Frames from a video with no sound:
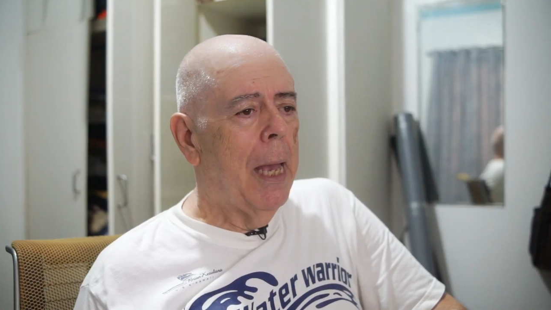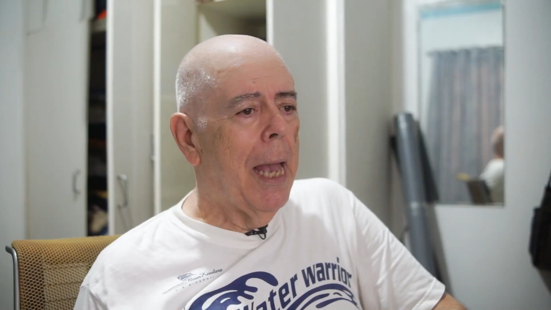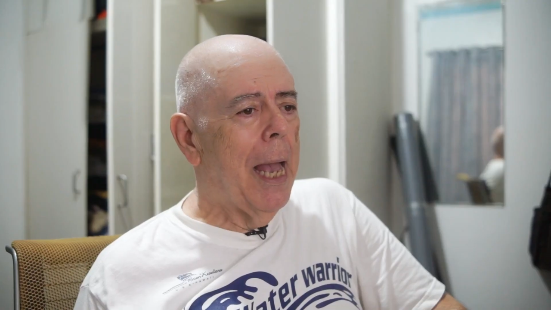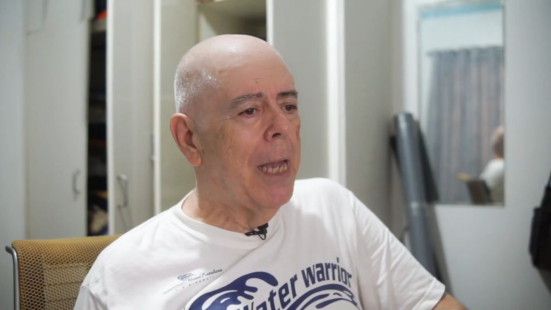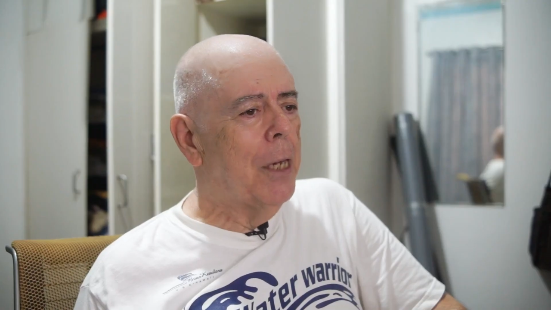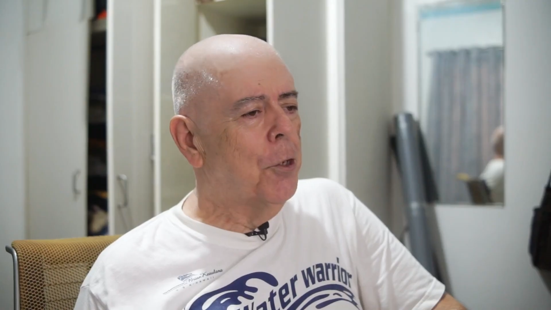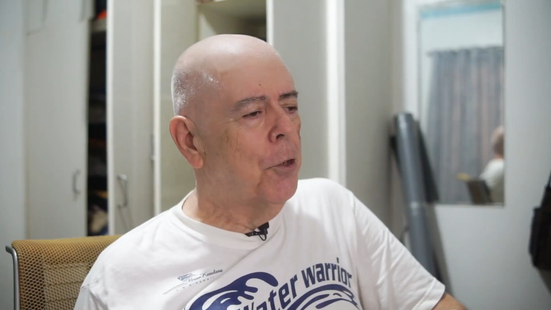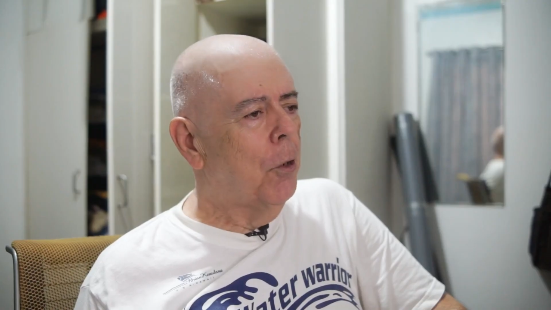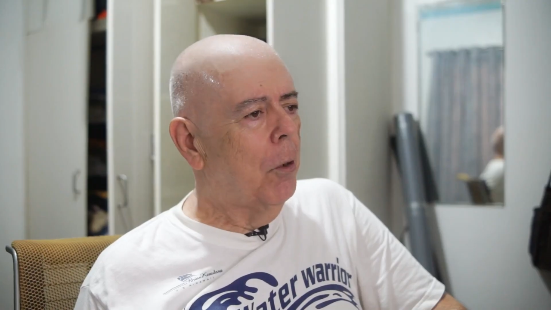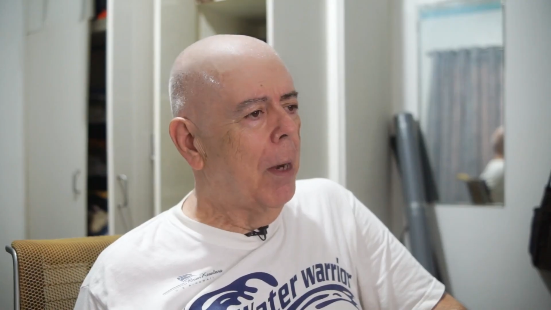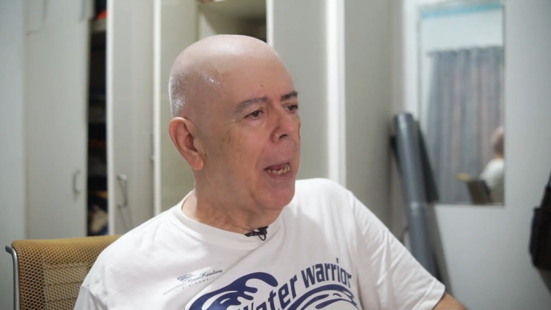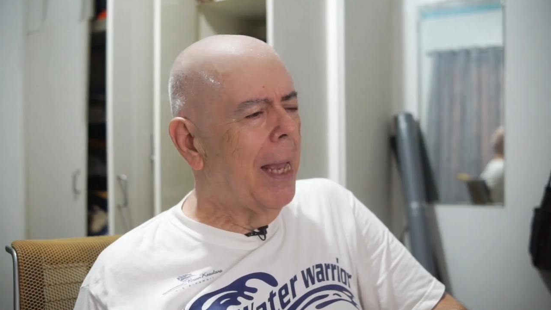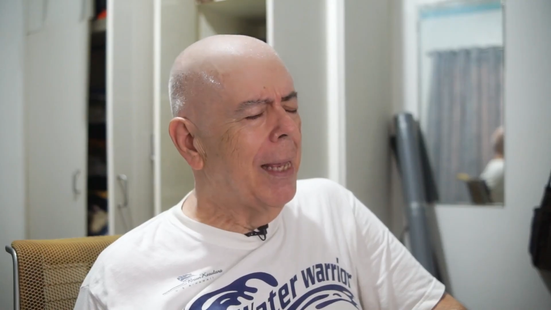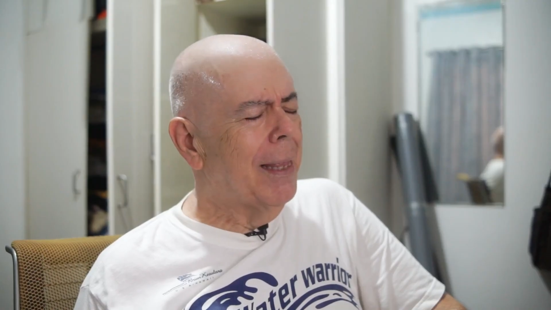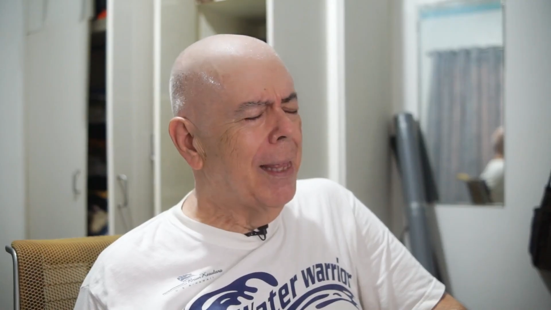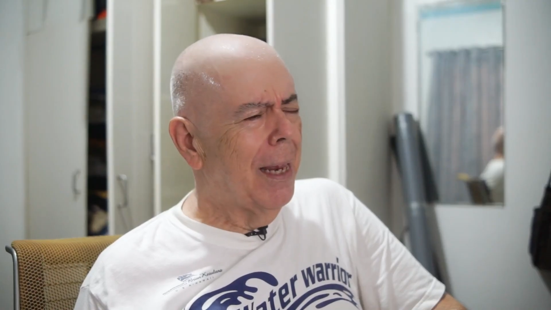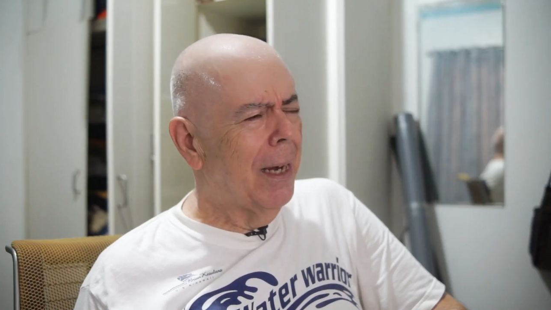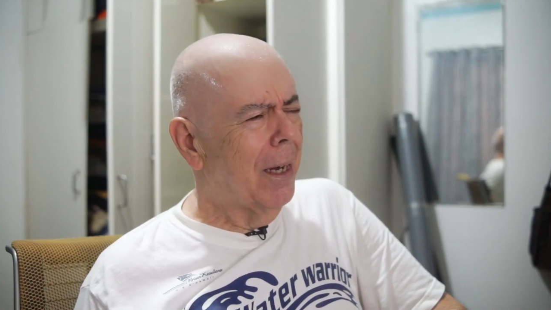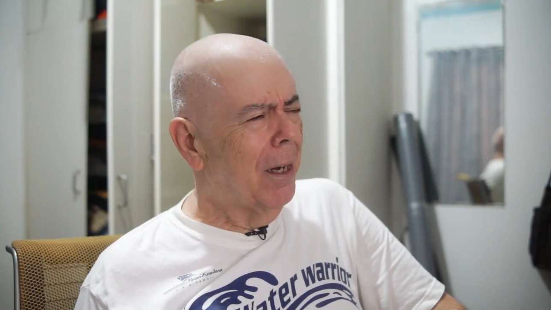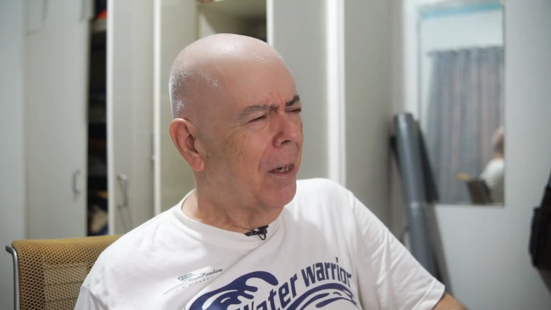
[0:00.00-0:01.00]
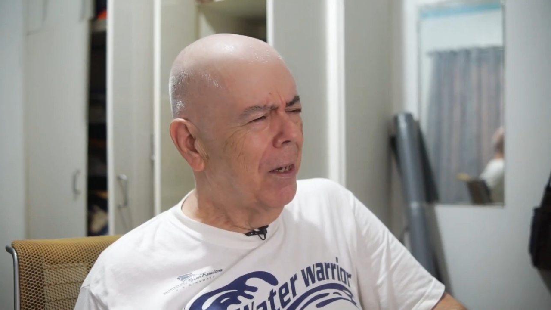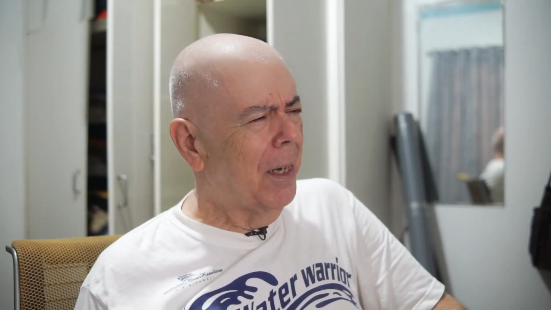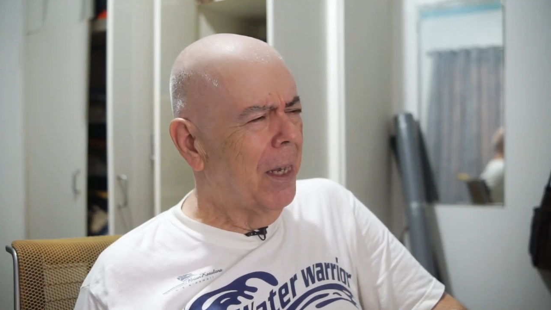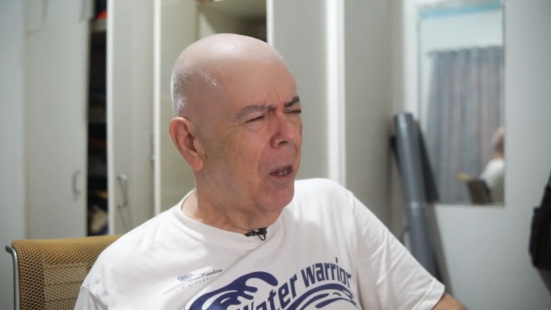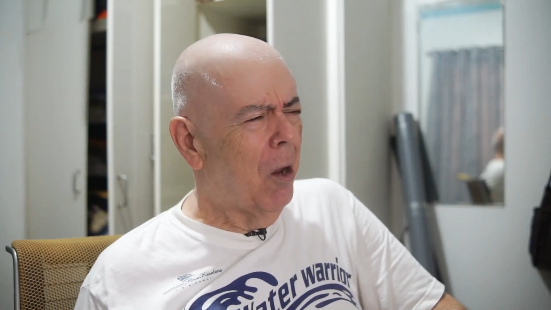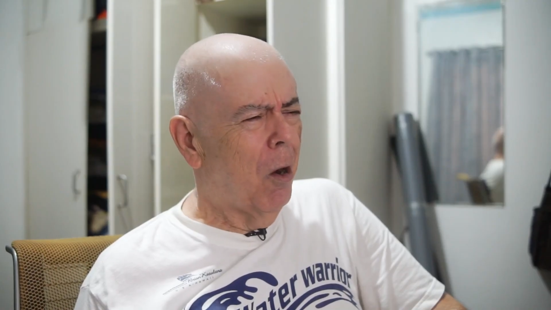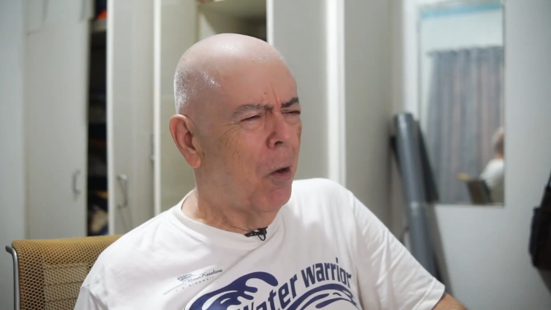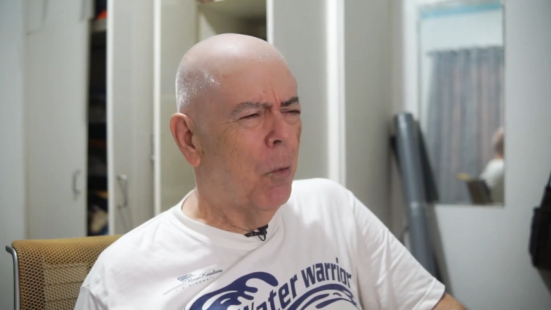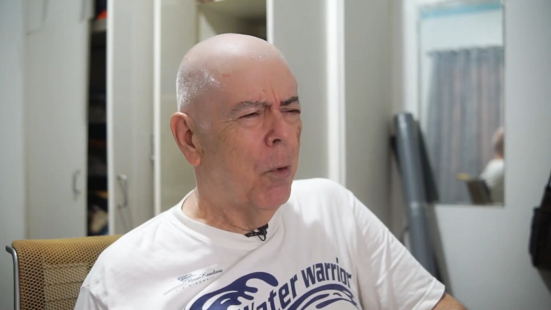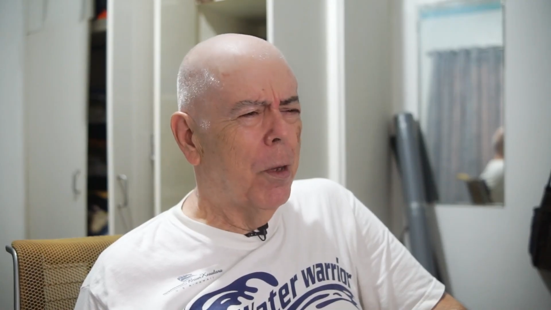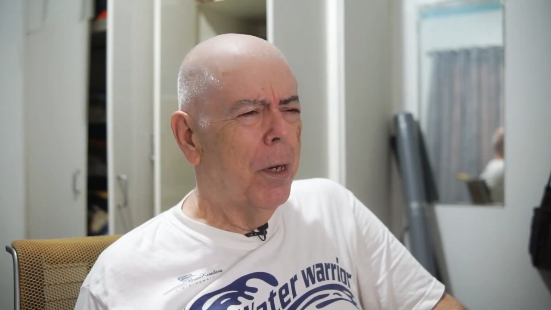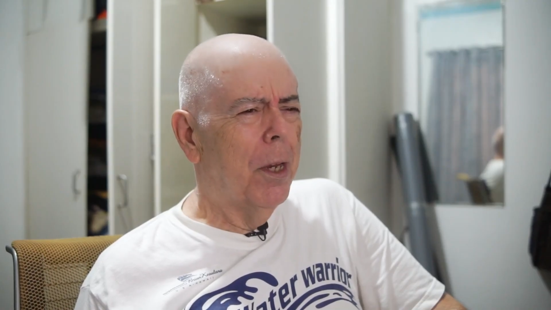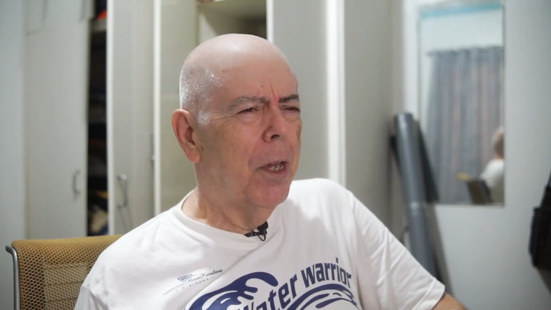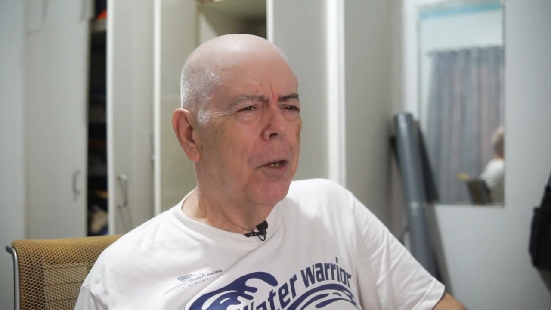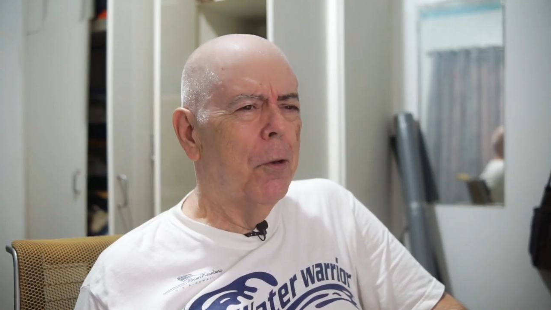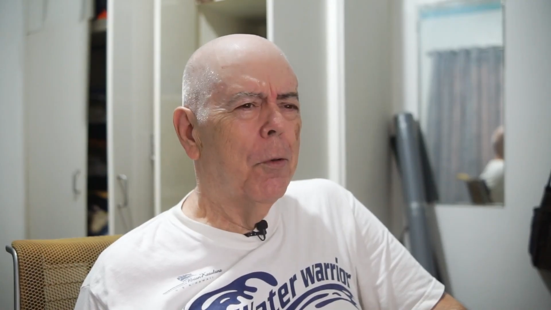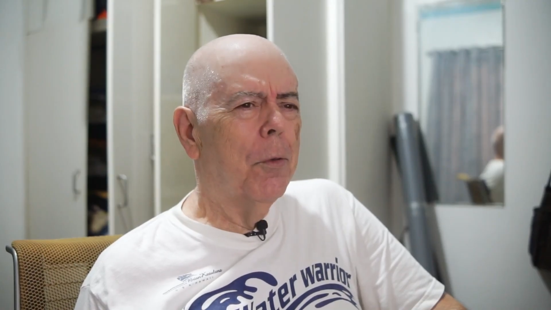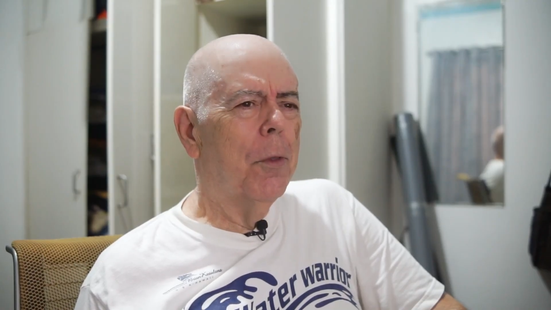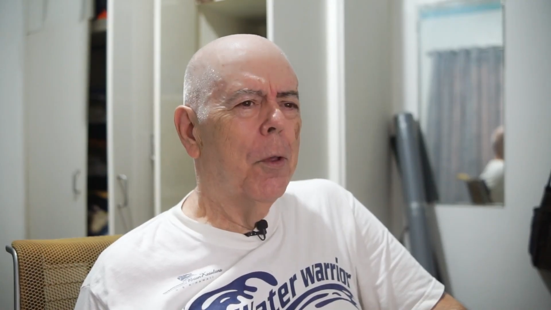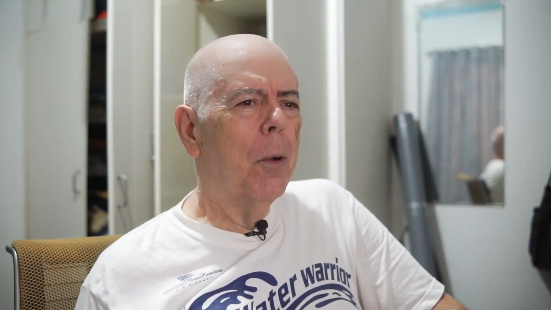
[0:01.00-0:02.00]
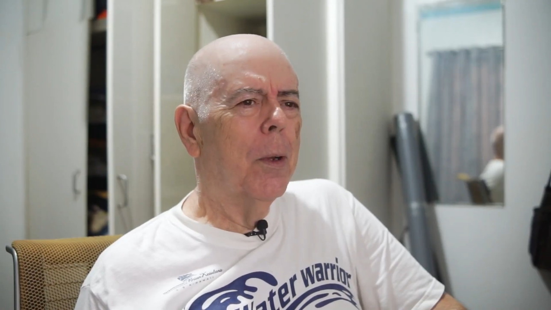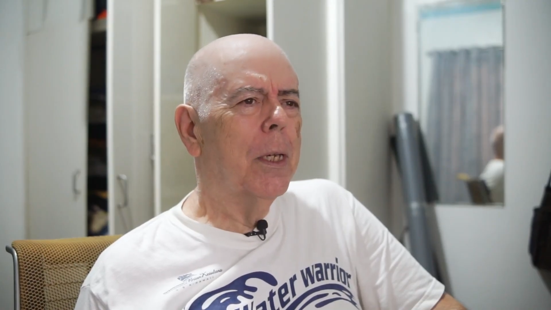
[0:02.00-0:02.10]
I sure like that little DR100 though.